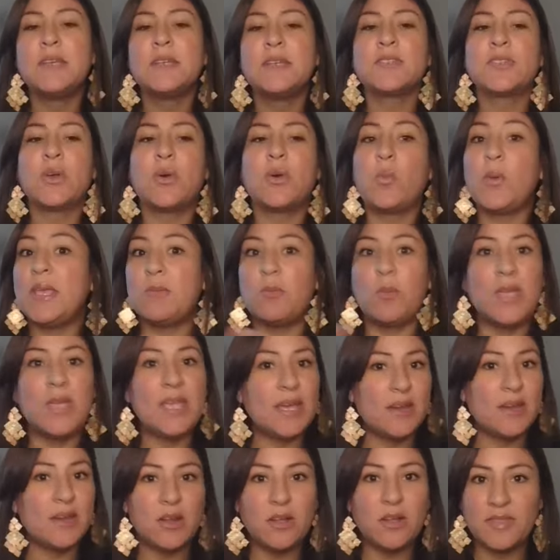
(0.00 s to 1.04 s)
So we we
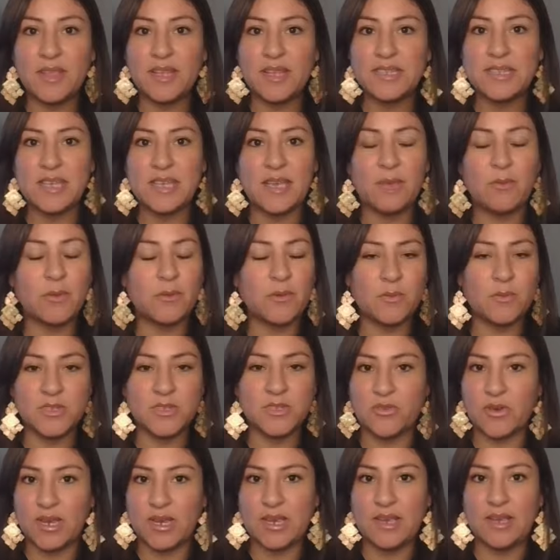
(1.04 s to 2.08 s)
hit it off that day. We, it
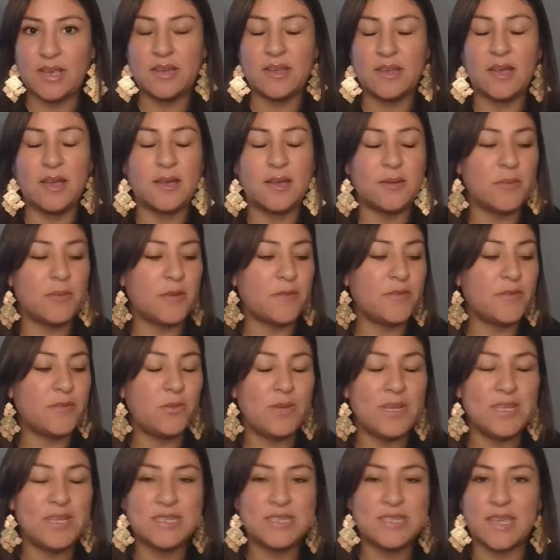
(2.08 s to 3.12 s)
was great. Um, a few
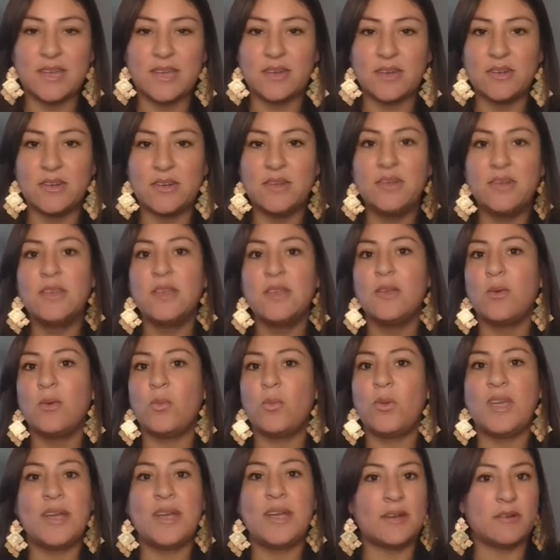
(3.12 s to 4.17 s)
weeks later,
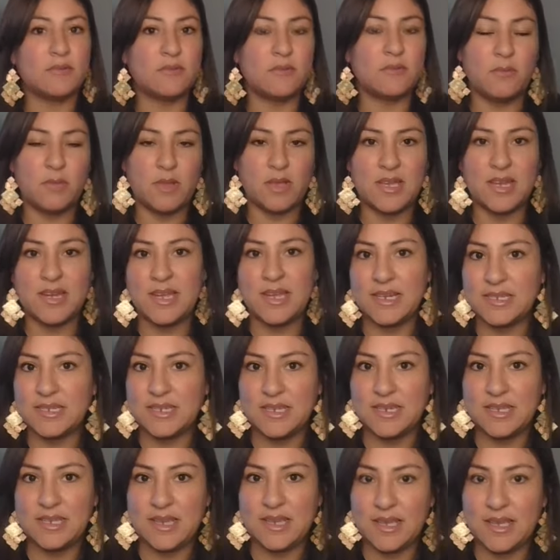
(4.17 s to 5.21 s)
we got
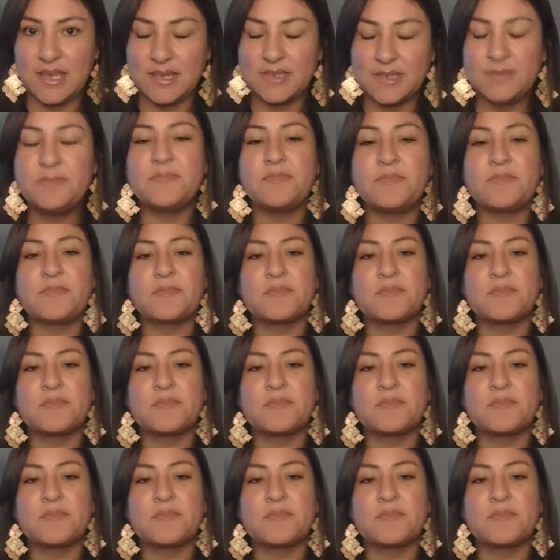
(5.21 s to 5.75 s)
connected again,